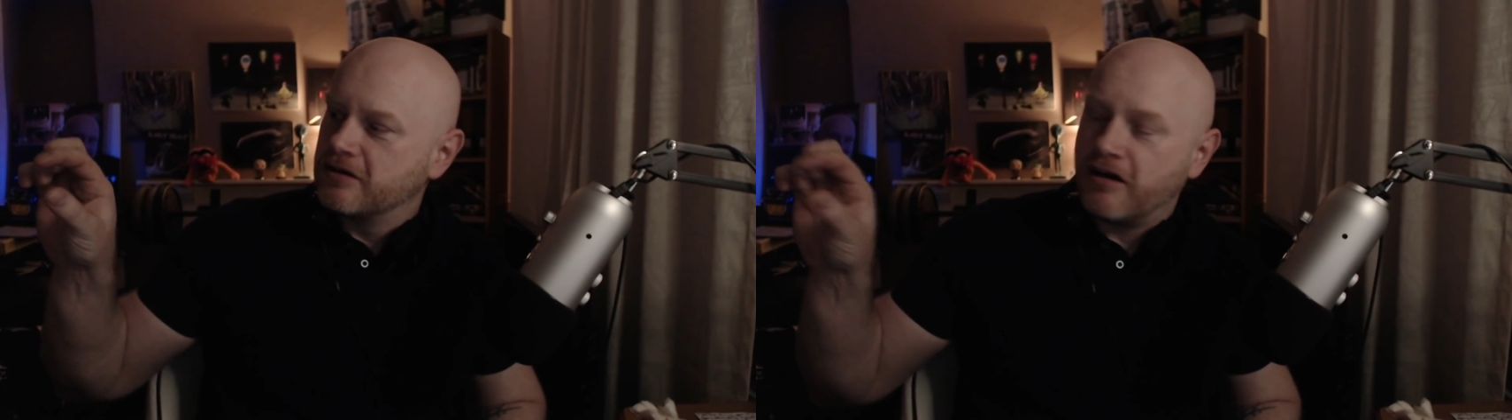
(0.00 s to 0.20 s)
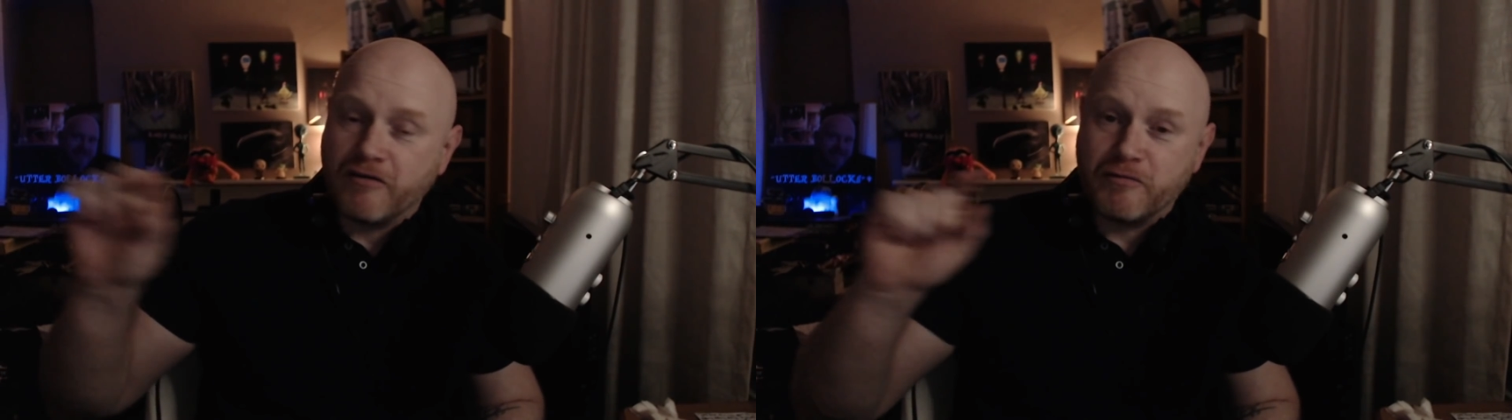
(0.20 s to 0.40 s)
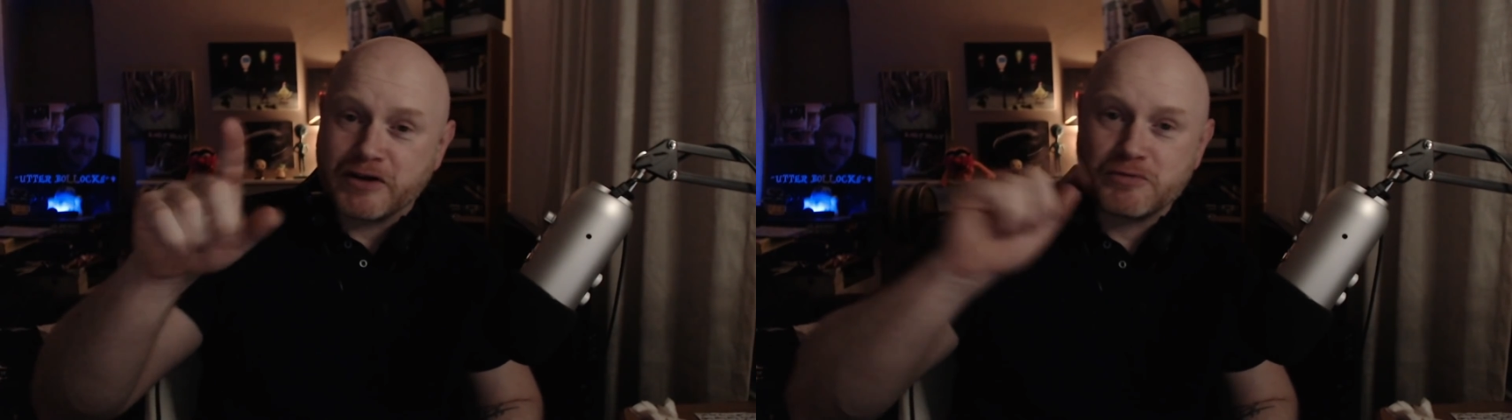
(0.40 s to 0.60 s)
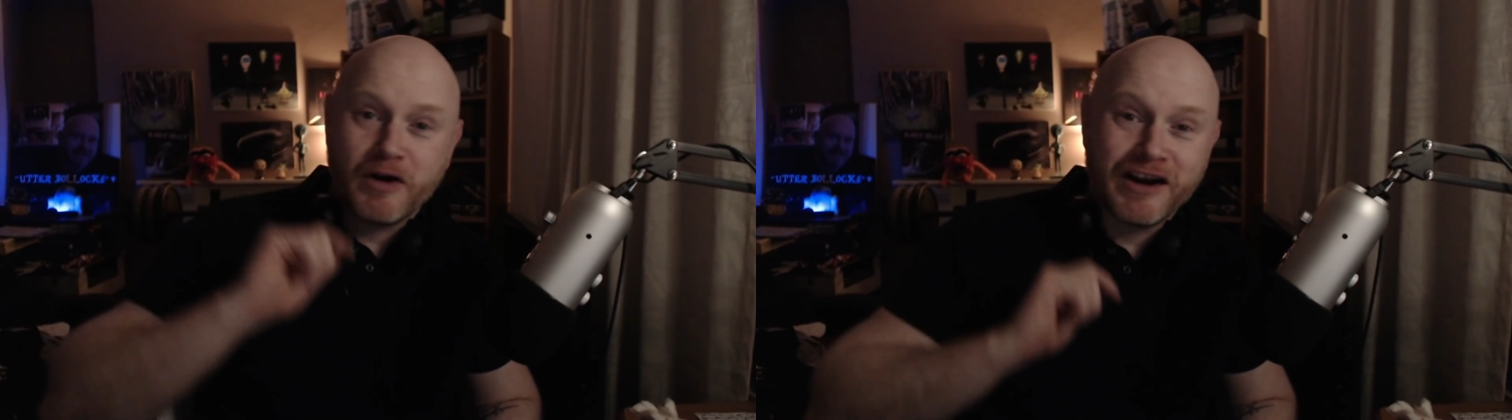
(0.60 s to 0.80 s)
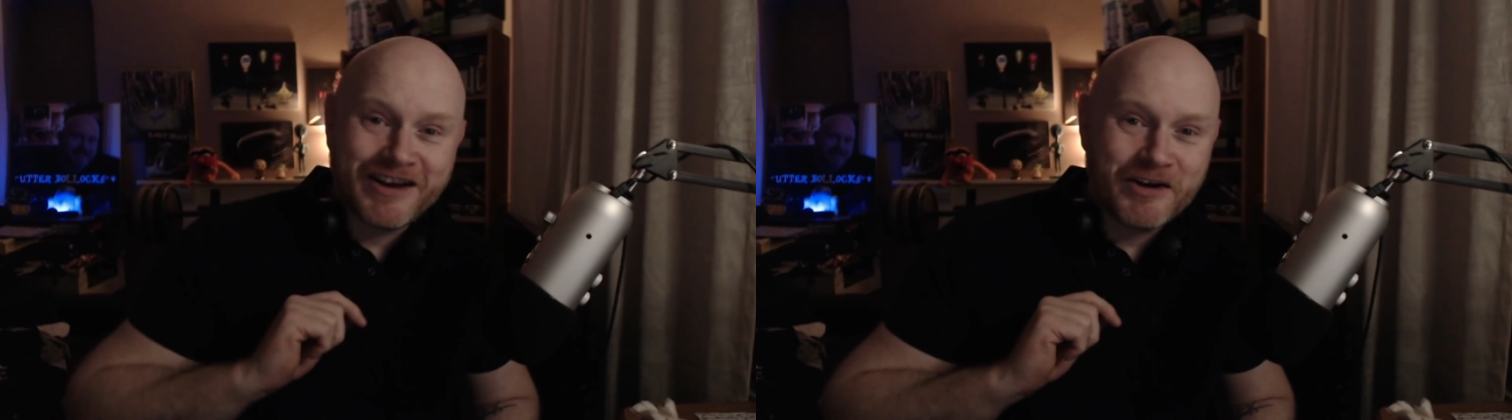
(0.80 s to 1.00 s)
of which
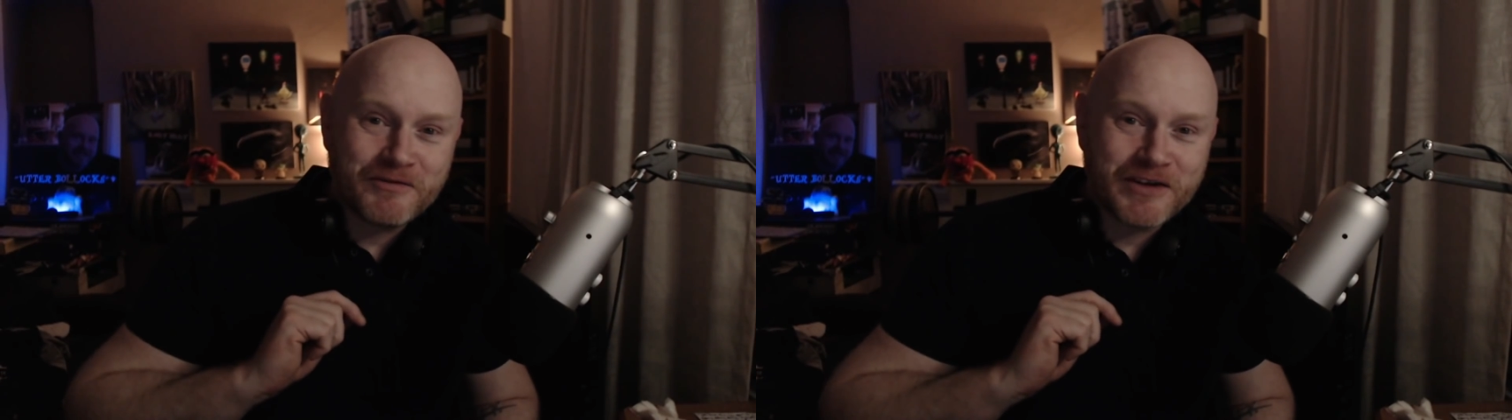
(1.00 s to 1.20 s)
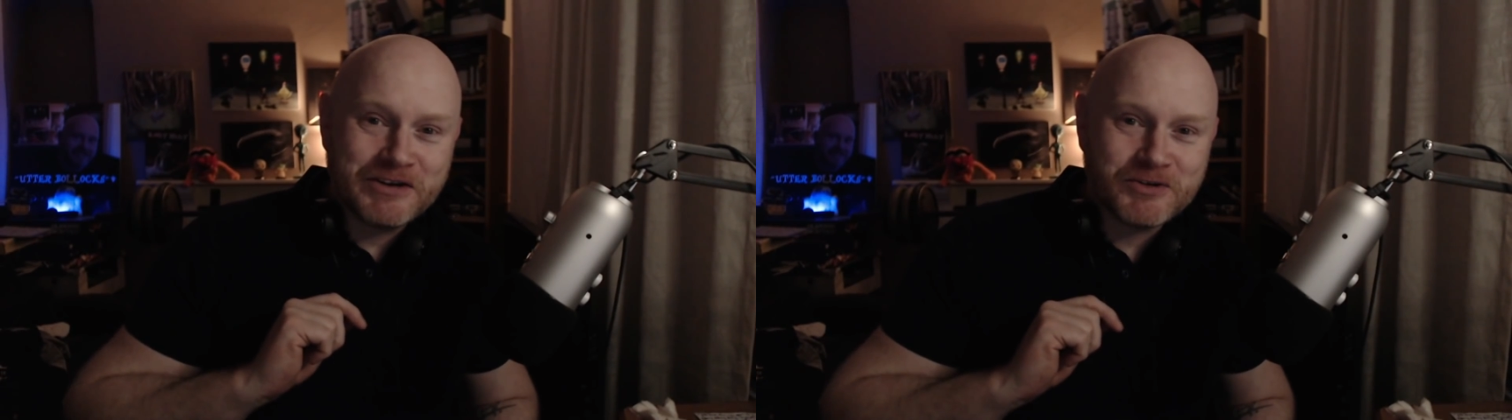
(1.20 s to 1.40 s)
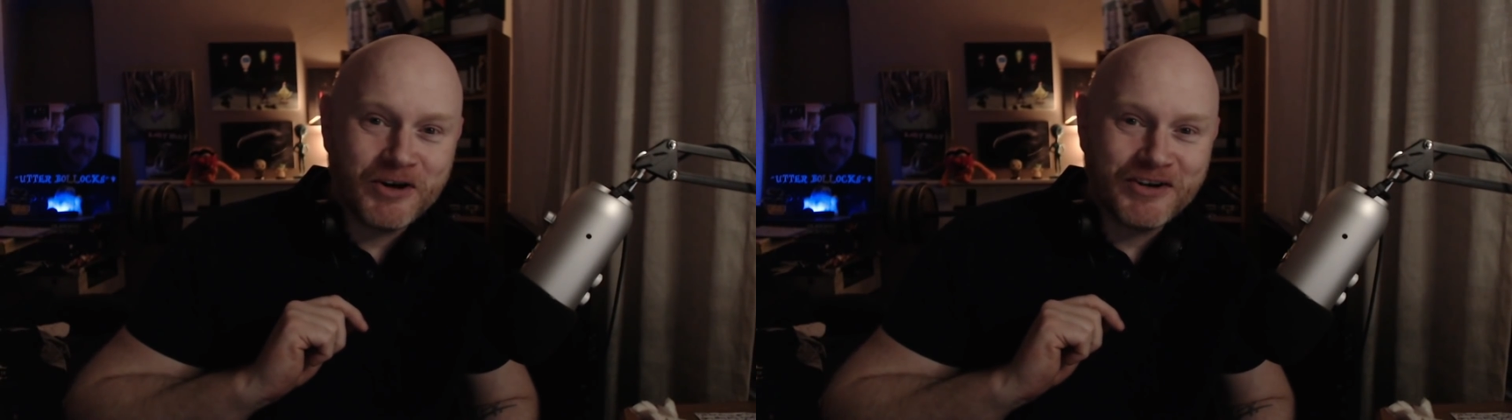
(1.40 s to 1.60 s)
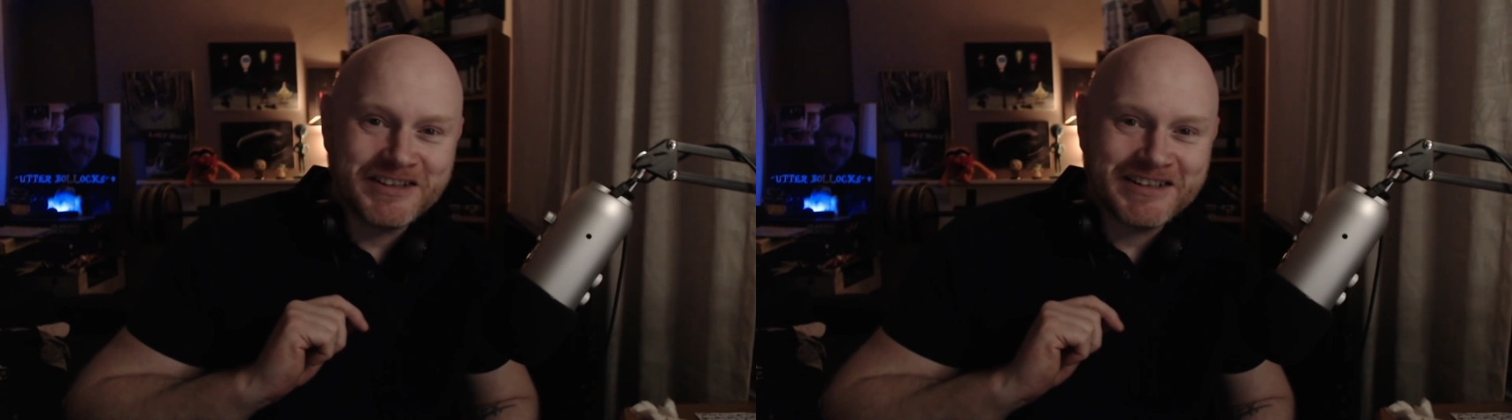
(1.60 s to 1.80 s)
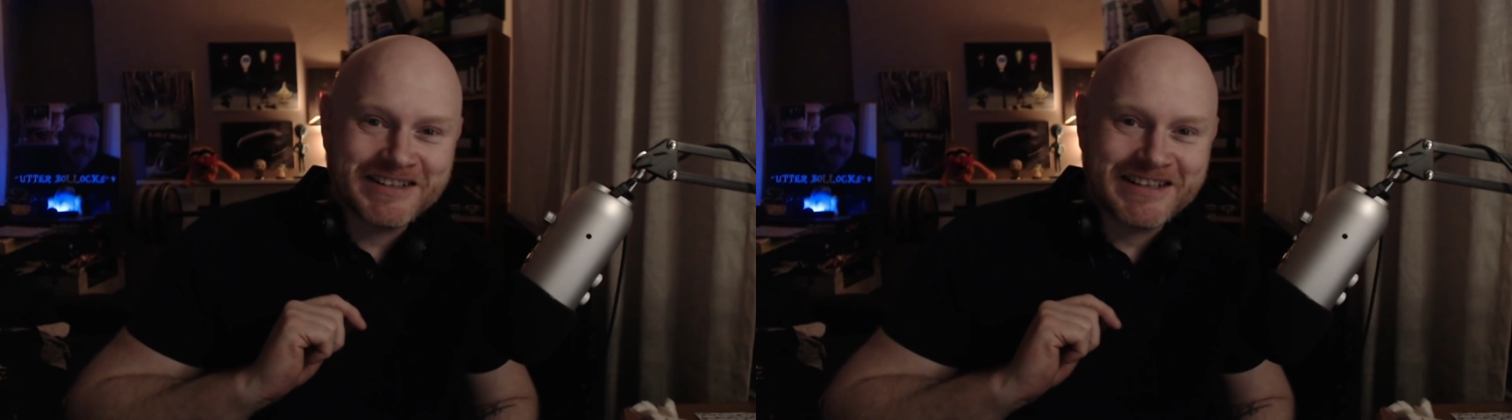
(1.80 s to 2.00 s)
one I got very wrong
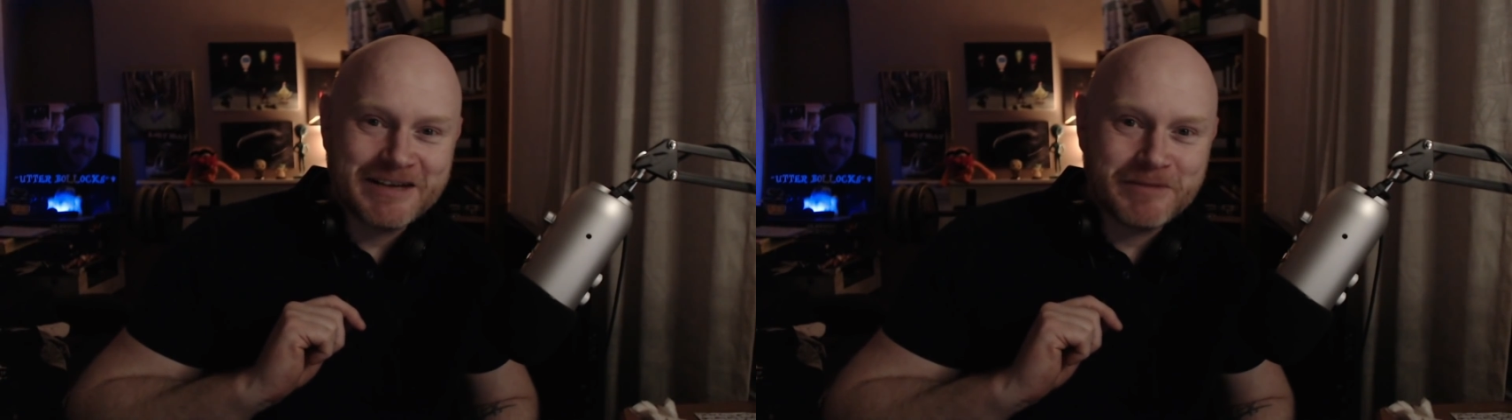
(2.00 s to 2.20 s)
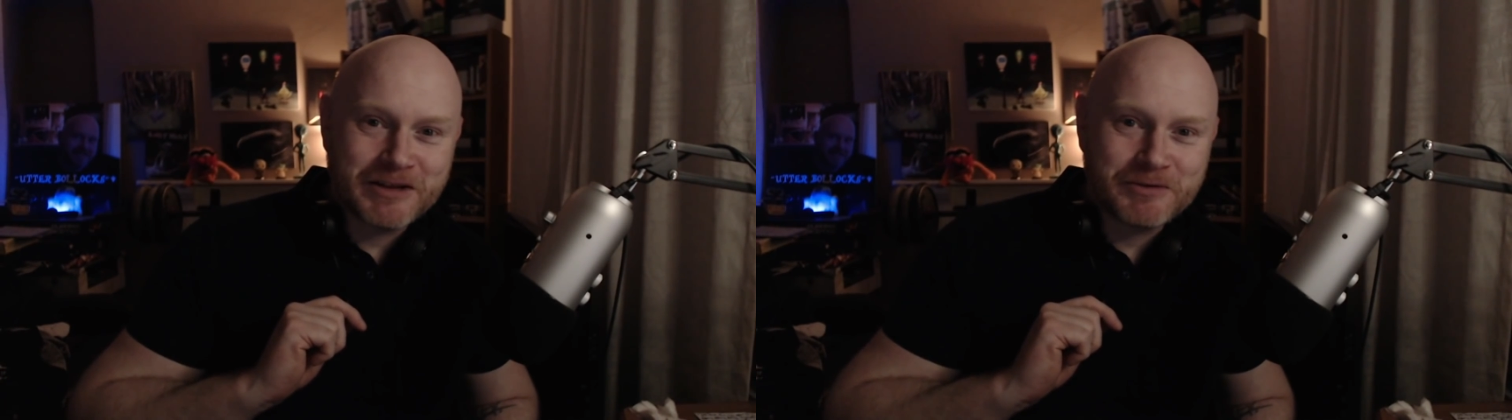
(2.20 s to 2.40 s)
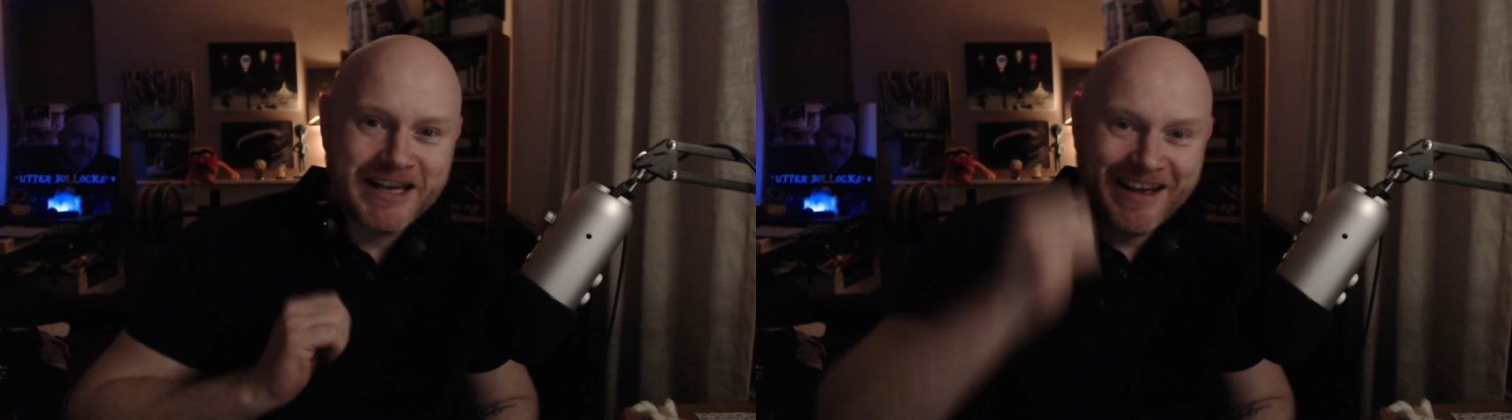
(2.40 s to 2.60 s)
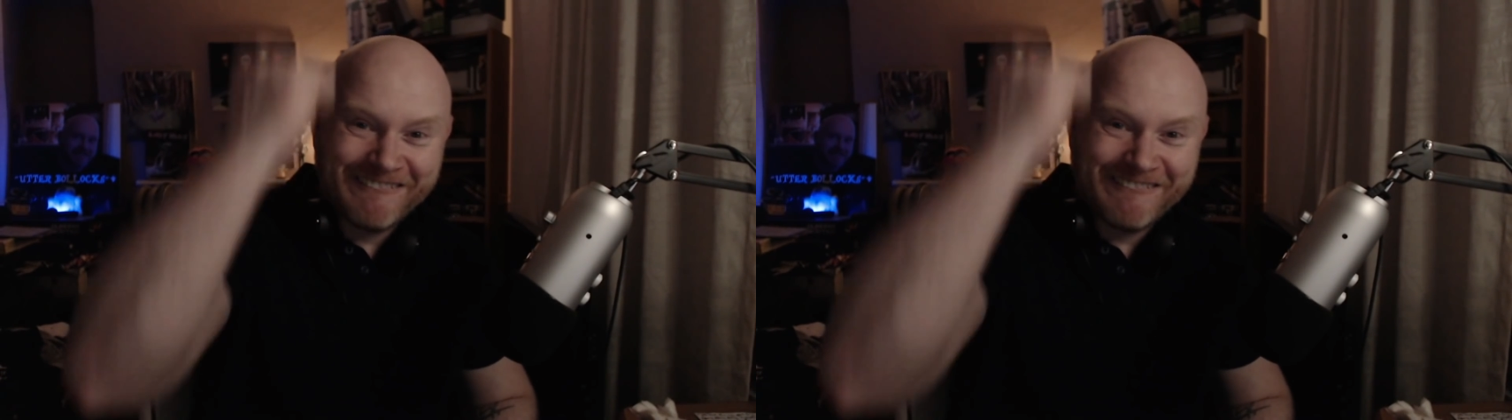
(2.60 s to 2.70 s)
the other day, by the way.